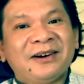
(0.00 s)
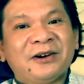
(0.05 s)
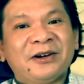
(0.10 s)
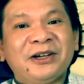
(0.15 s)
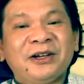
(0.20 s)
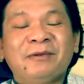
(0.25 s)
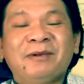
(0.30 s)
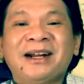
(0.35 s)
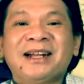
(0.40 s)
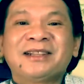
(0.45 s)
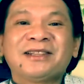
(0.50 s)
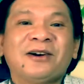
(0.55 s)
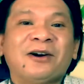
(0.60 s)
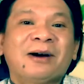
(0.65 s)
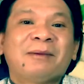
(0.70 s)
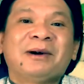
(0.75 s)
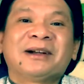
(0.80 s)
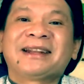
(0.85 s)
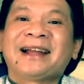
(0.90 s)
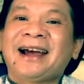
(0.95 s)
or you want to talk
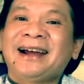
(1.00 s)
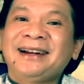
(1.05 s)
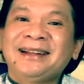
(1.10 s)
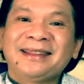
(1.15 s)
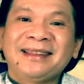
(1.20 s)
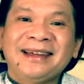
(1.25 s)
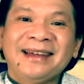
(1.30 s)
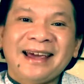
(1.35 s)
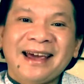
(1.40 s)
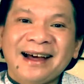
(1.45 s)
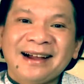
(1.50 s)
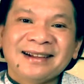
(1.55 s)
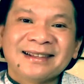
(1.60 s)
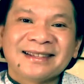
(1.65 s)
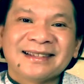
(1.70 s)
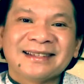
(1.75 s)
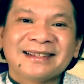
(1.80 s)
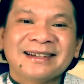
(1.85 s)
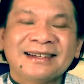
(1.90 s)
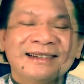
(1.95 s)
about anything
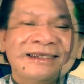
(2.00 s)
else,